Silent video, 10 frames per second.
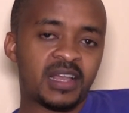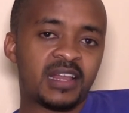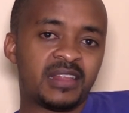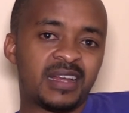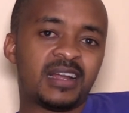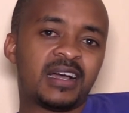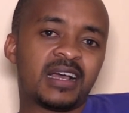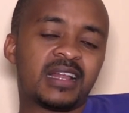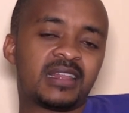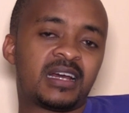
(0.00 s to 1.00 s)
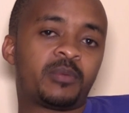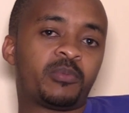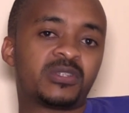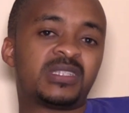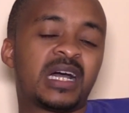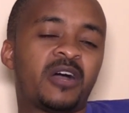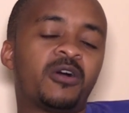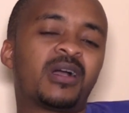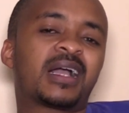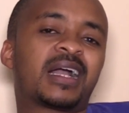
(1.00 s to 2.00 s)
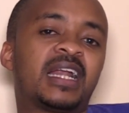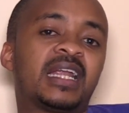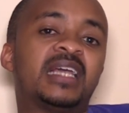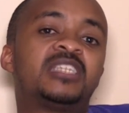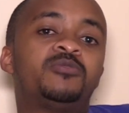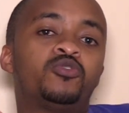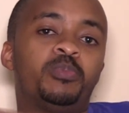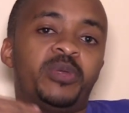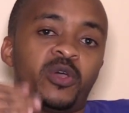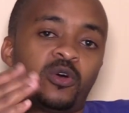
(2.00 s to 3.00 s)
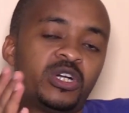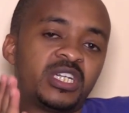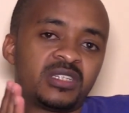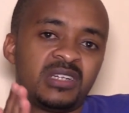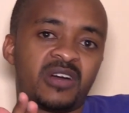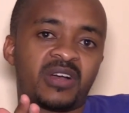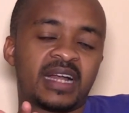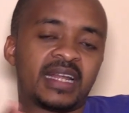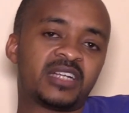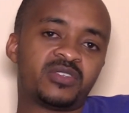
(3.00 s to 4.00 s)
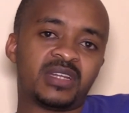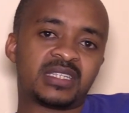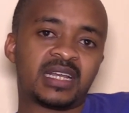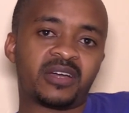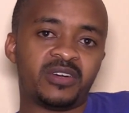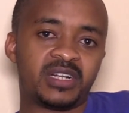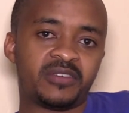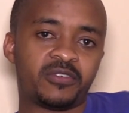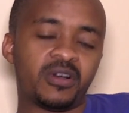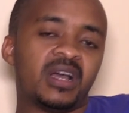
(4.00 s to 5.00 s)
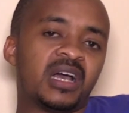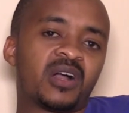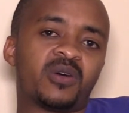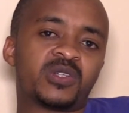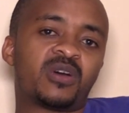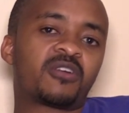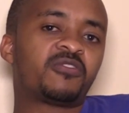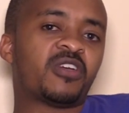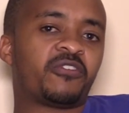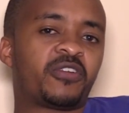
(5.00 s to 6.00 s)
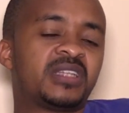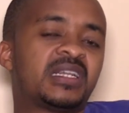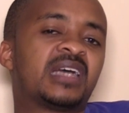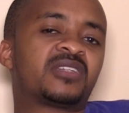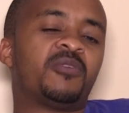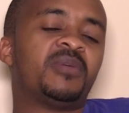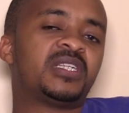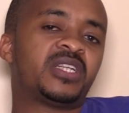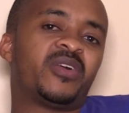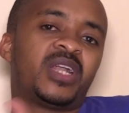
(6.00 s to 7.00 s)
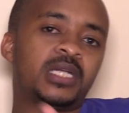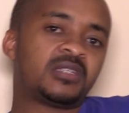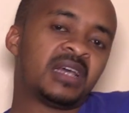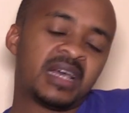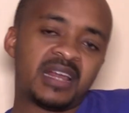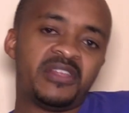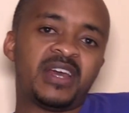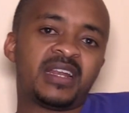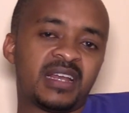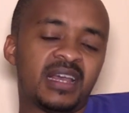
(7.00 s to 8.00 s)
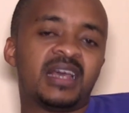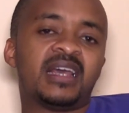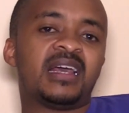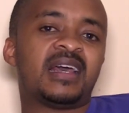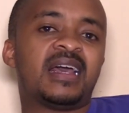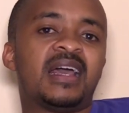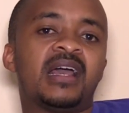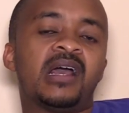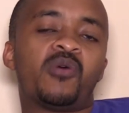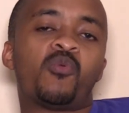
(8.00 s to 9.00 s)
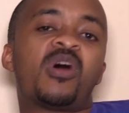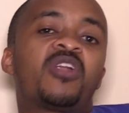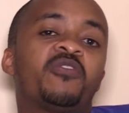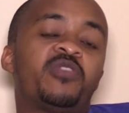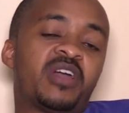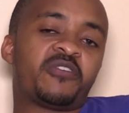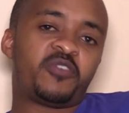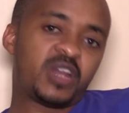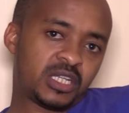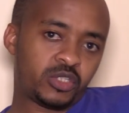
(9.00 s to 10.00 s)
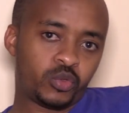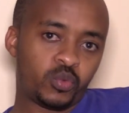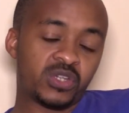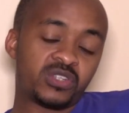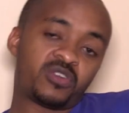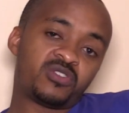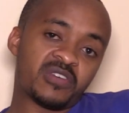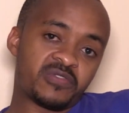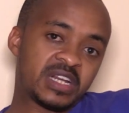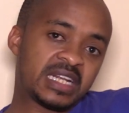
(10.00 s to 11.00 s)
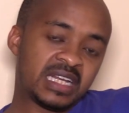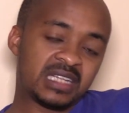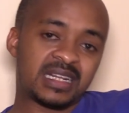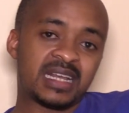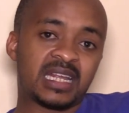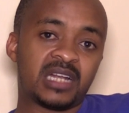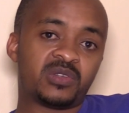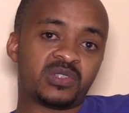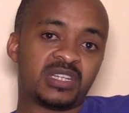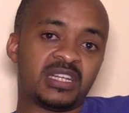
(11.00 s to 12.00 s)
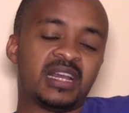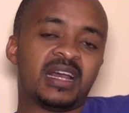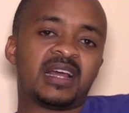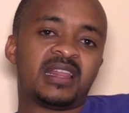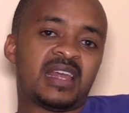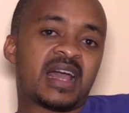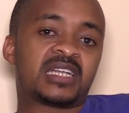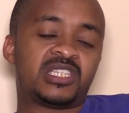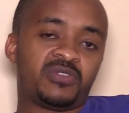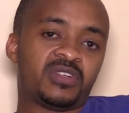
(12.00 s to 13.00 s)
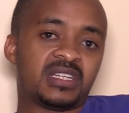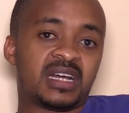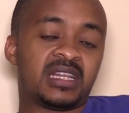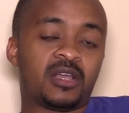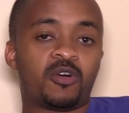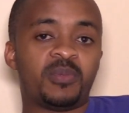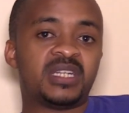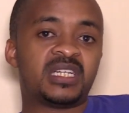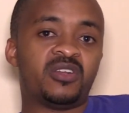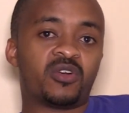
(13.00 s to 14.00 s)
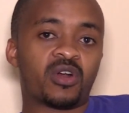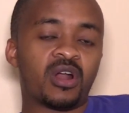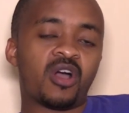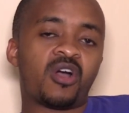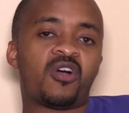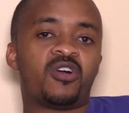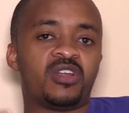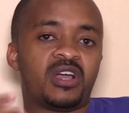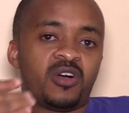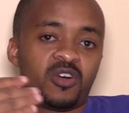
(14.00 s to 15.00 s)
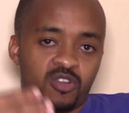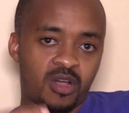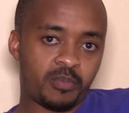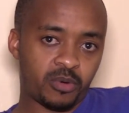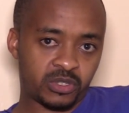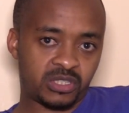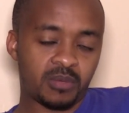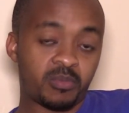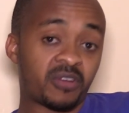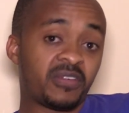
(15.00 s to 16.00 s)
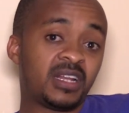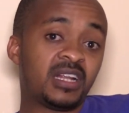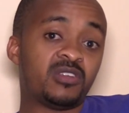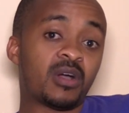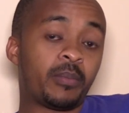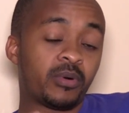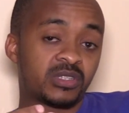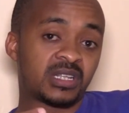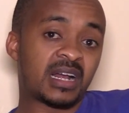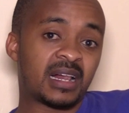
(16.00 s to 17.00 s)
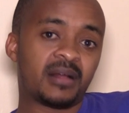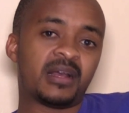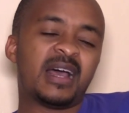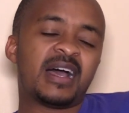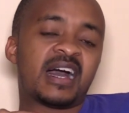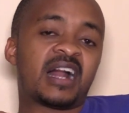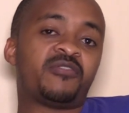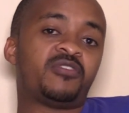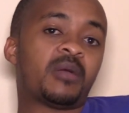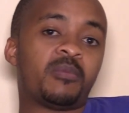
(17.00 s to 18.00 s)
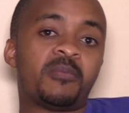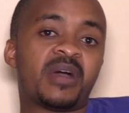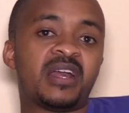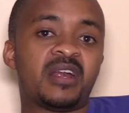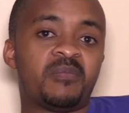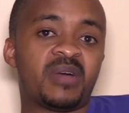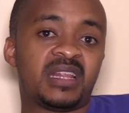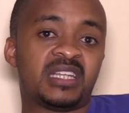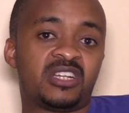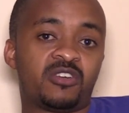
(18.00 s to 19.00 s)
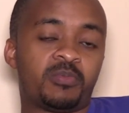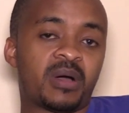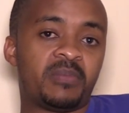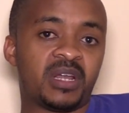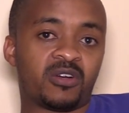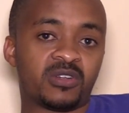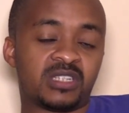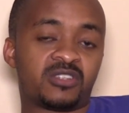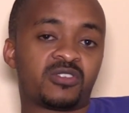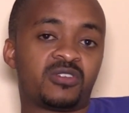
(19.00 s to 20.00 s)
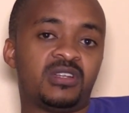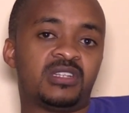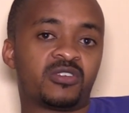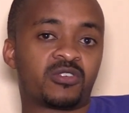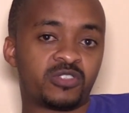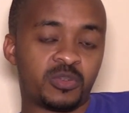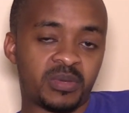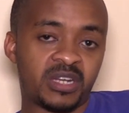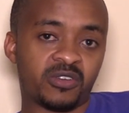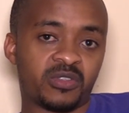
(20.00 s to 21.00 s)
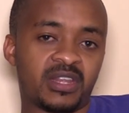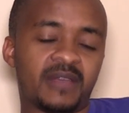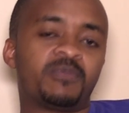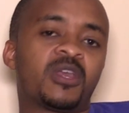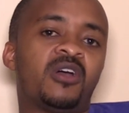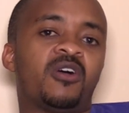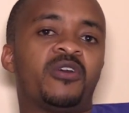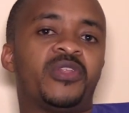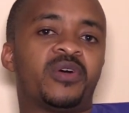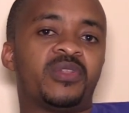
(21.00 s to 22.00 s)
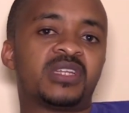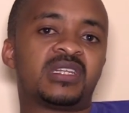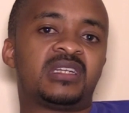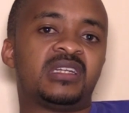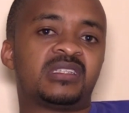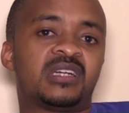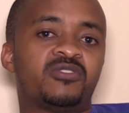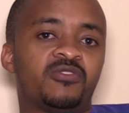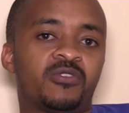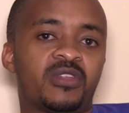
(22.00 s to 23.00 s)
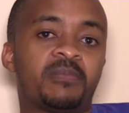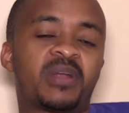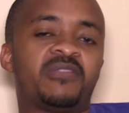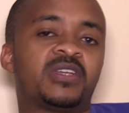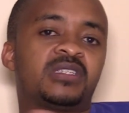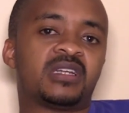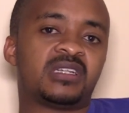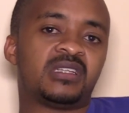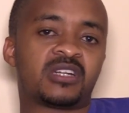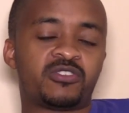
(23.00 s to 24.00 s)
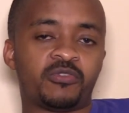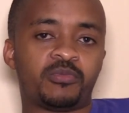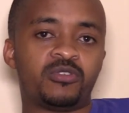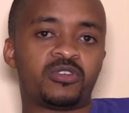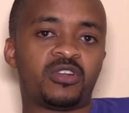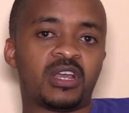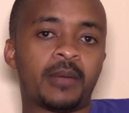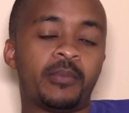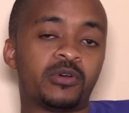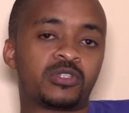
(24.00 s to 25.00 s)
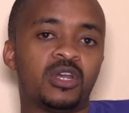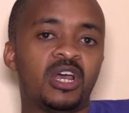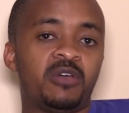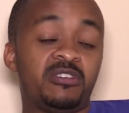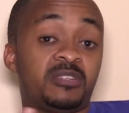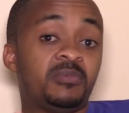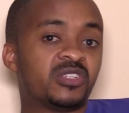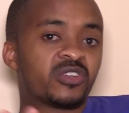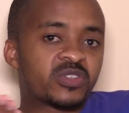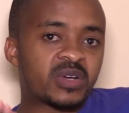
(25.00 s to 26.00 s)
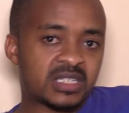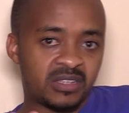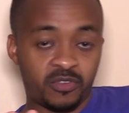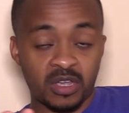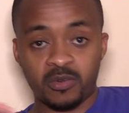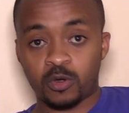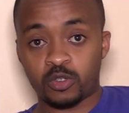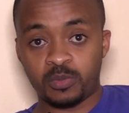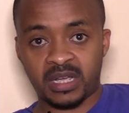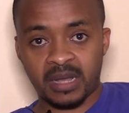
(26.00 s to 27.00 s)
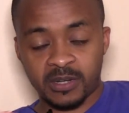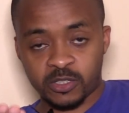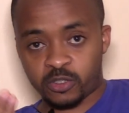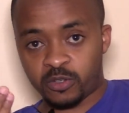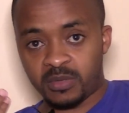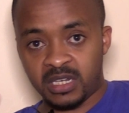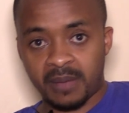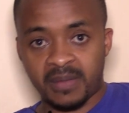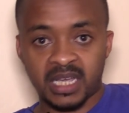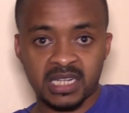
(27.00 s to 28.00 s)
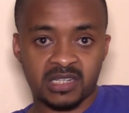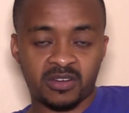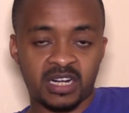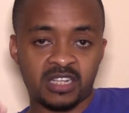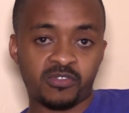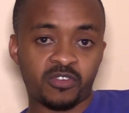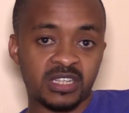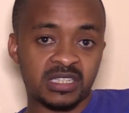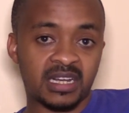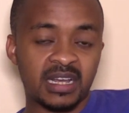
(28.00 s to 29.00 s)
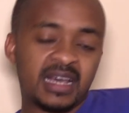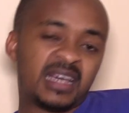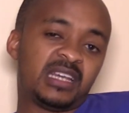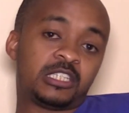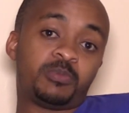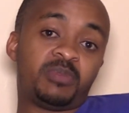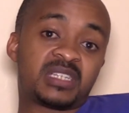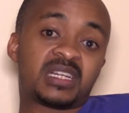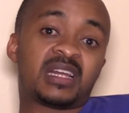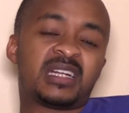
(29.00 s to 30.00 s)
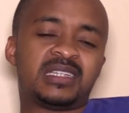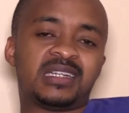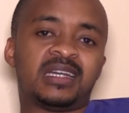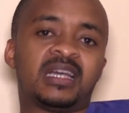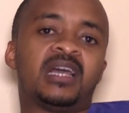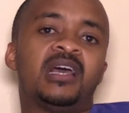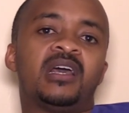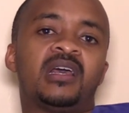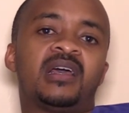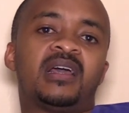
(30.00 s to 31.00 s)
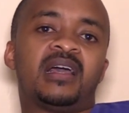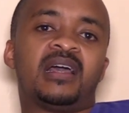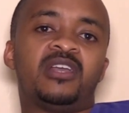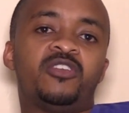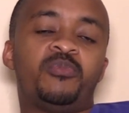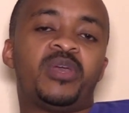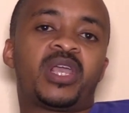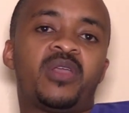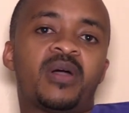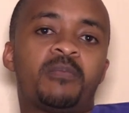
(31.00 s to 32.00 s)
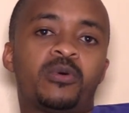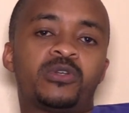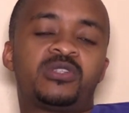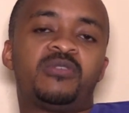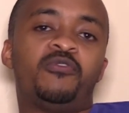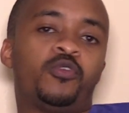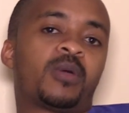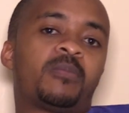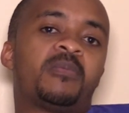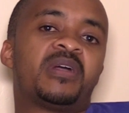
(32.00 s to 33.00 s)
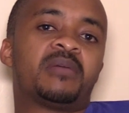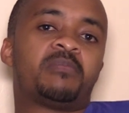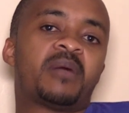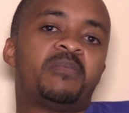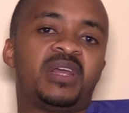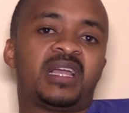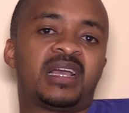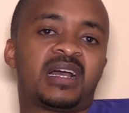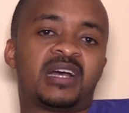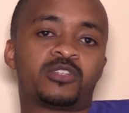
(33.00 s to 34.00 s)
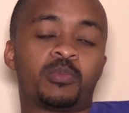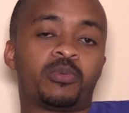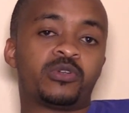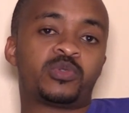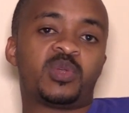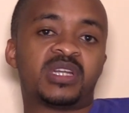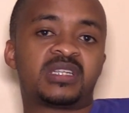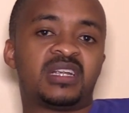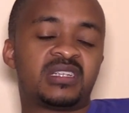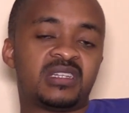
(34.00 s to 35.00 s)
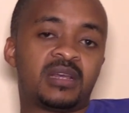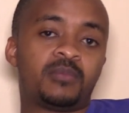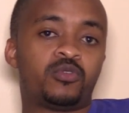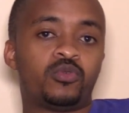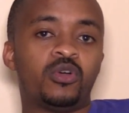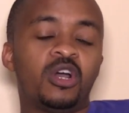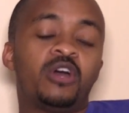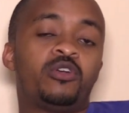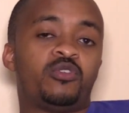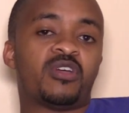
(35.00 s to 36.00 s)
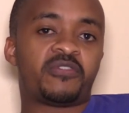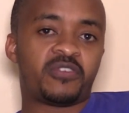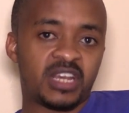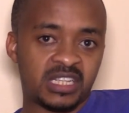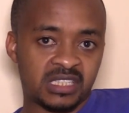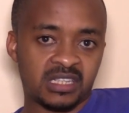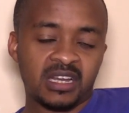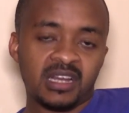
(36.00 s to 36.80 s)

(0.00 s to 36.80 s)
then that post now can get to the second level, because one of your friends has commented on it. Then one of their friends who is not your friend is likely to see the activity that they commented on your post, provided your post are viable by the general public, because it also depends on the settings that on the privacy settings that you've put on your post. Which means also, as if you want to become a social media marketer or an influencer, it's better that you make your post viewable by the public as opposed to restricting them to your friends.